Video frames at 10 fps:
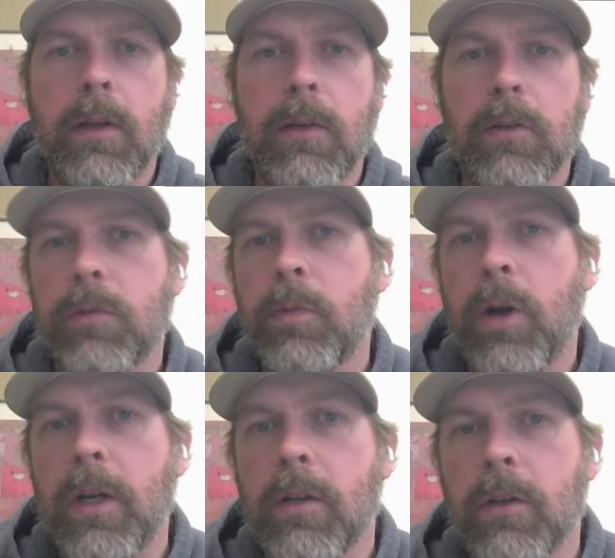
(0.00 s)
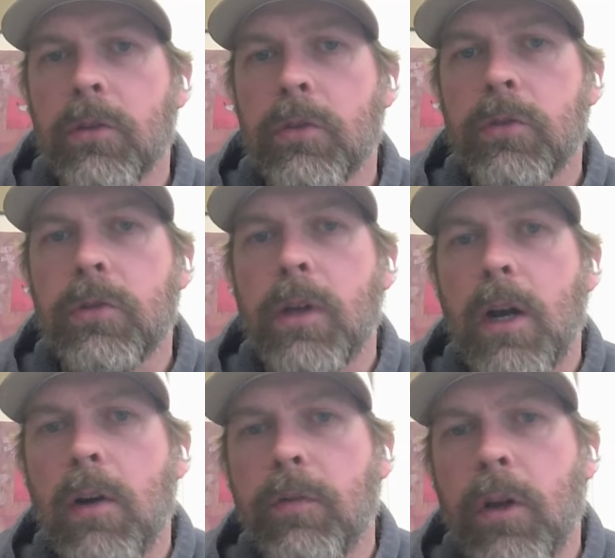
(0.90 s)
as sprinklers,
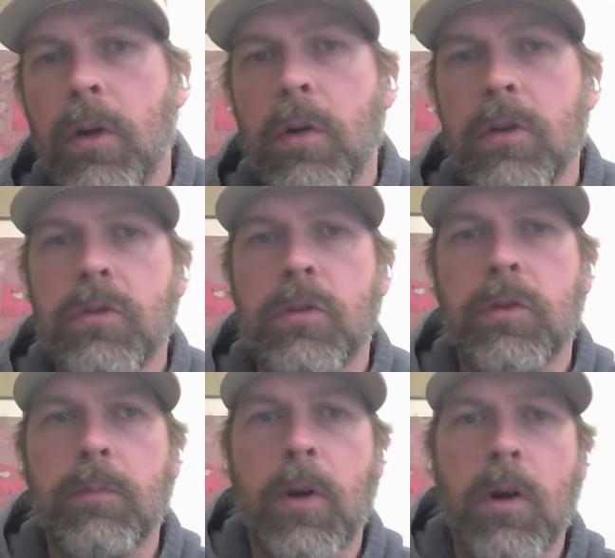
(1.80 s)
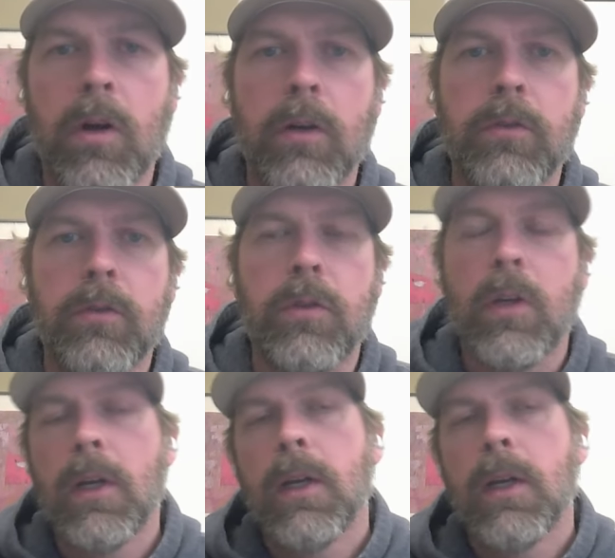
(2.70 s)
airflow issues in barns.